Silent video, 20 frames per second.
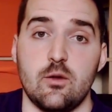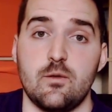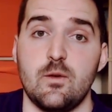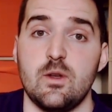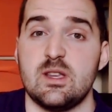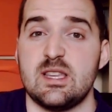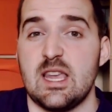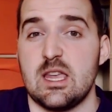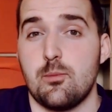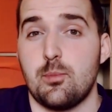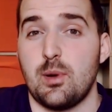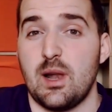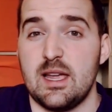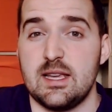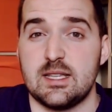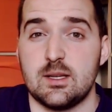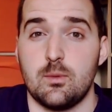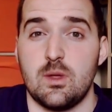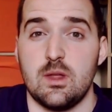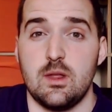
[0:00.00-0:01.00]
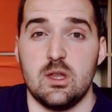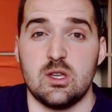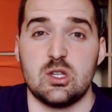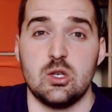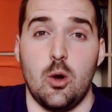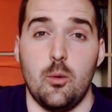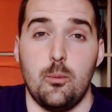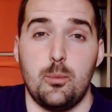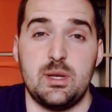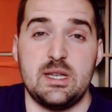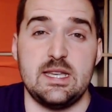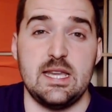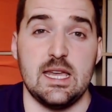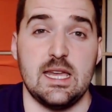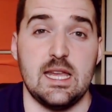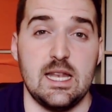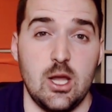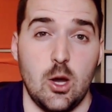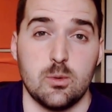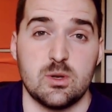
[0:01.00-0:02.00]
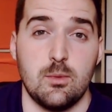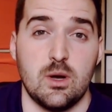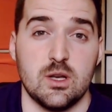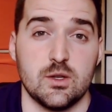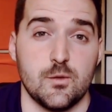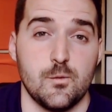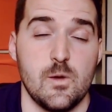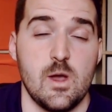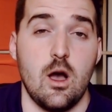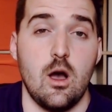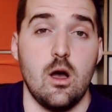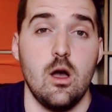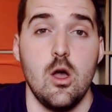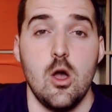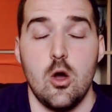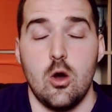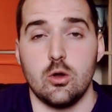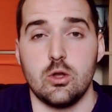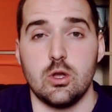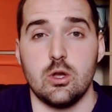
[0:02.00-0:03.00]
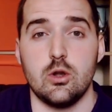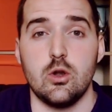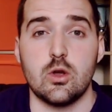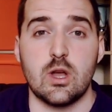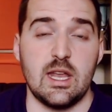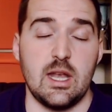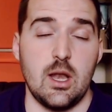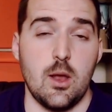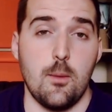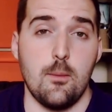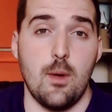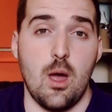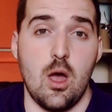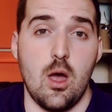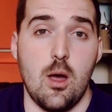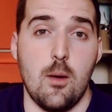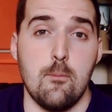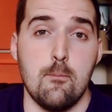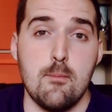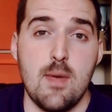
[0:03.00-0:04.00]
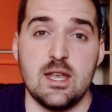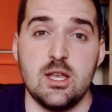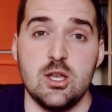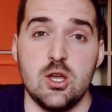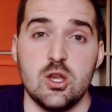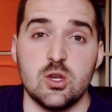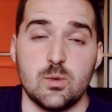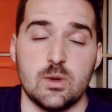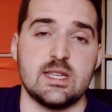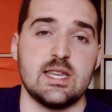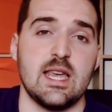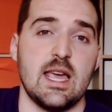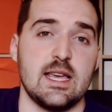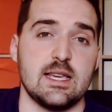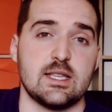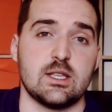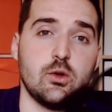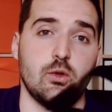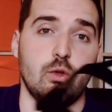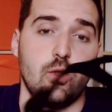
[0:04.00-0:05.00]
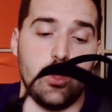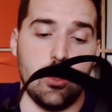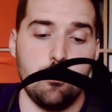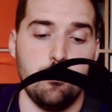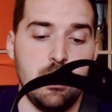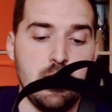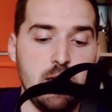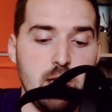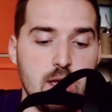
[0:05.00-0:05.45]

If you're playing something that's not particularly optimized for VR, or you're looking at menus with text on them,